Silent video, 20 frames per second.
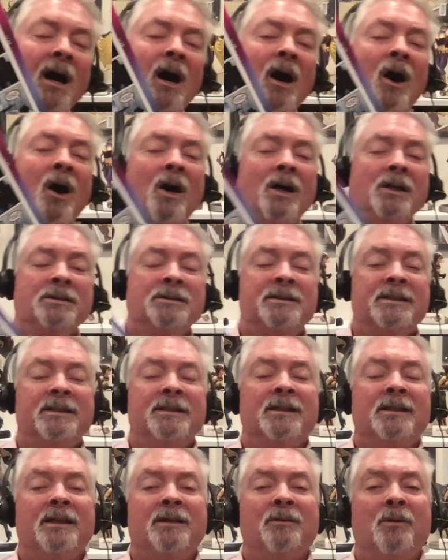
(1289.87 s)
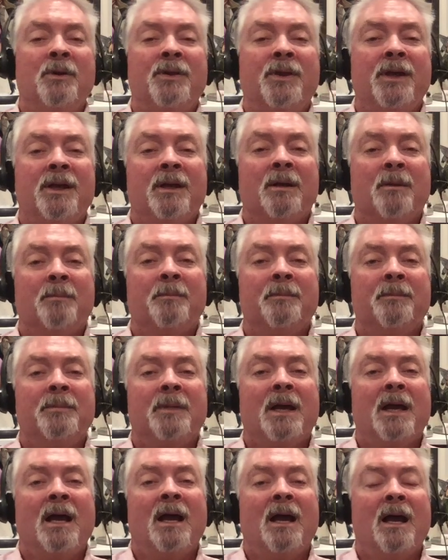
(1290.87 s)
all dealing with him
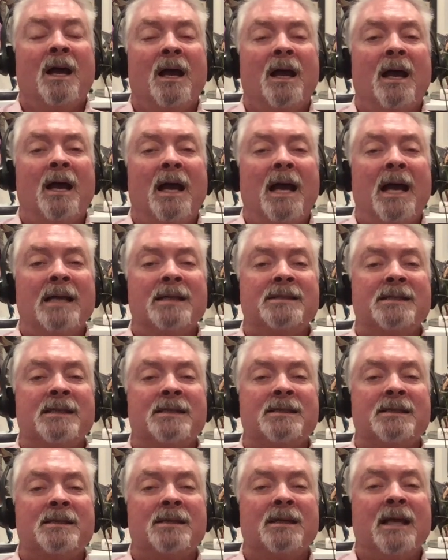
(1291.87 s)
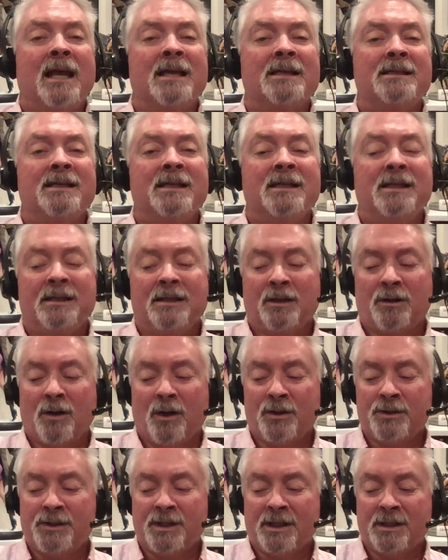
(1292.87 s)
as his, as he
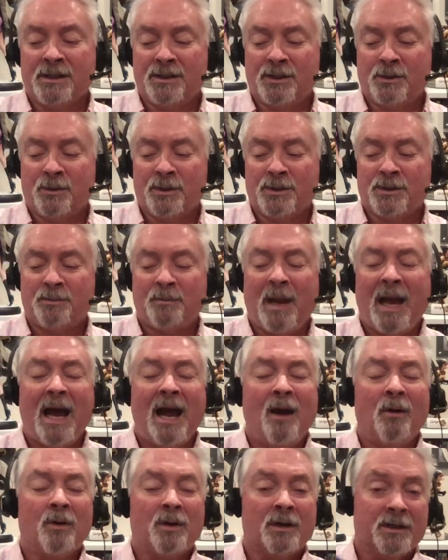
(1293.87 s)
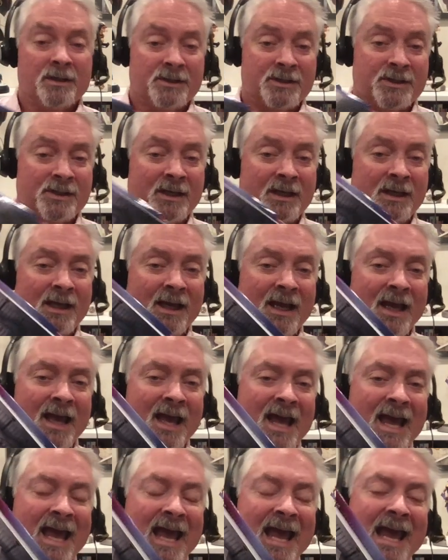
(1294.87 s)
grows into his powers.
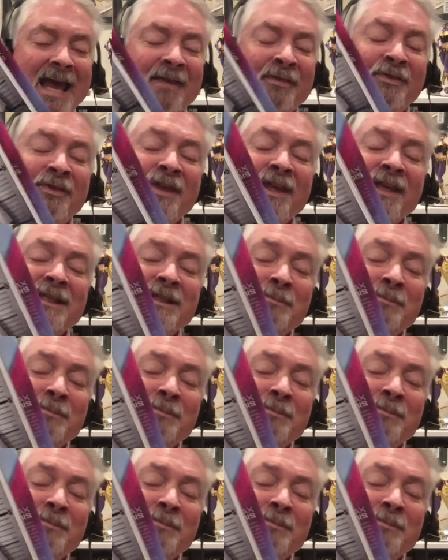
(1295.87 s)
This